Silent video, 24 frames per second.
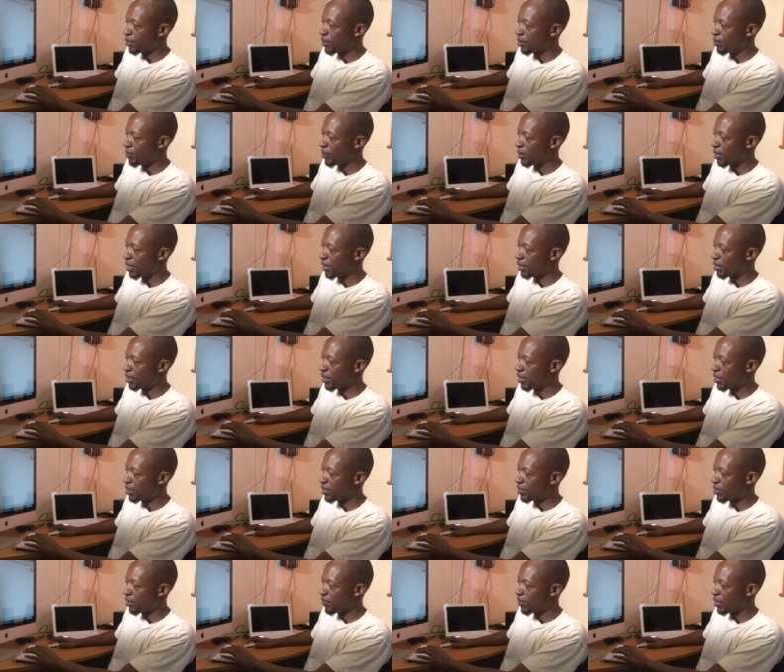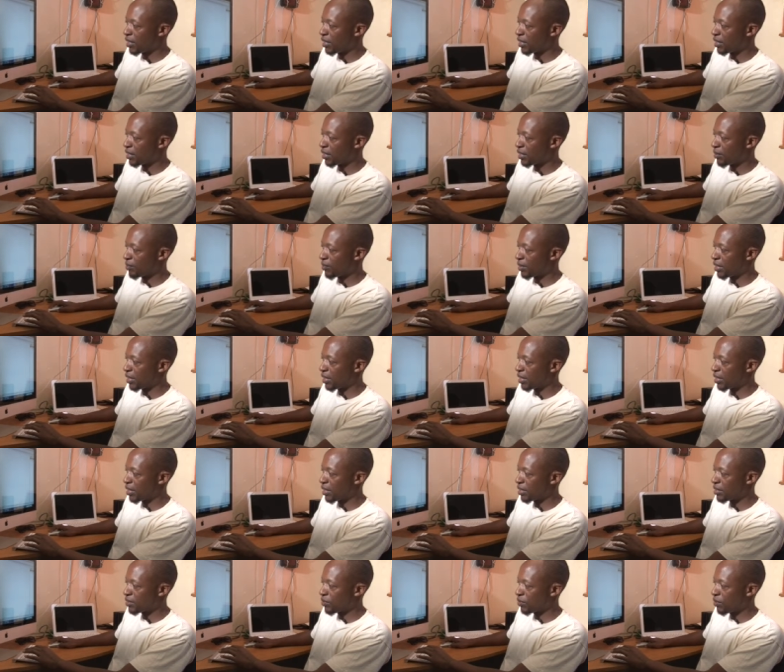Apparently traveling in America
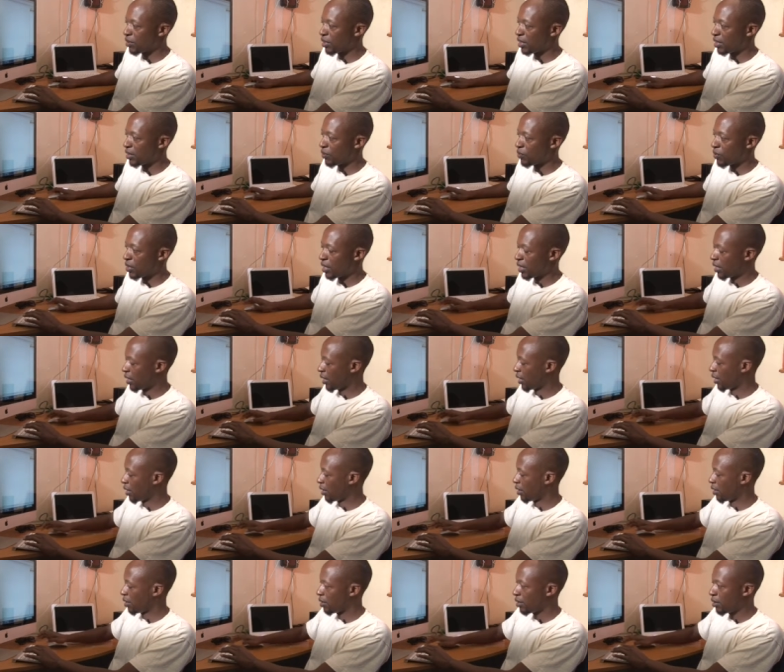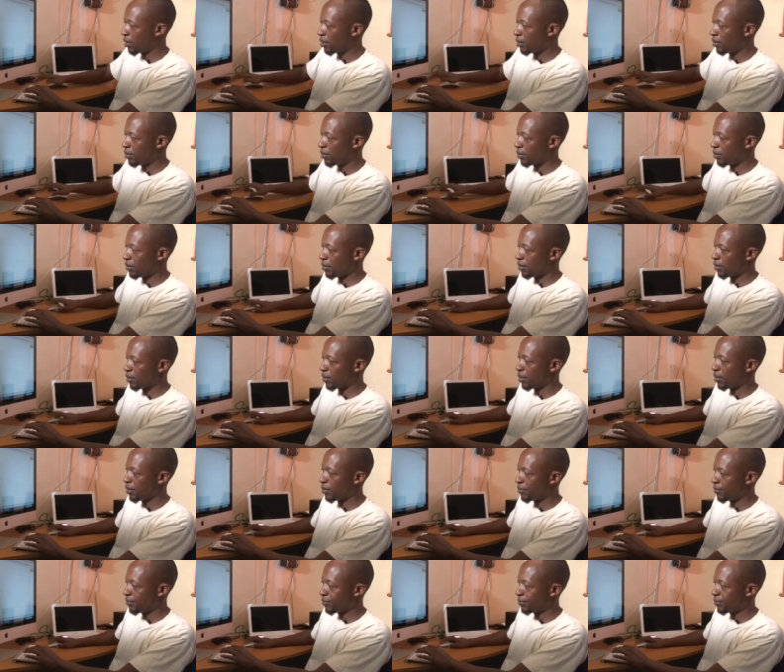has only one L. Okay.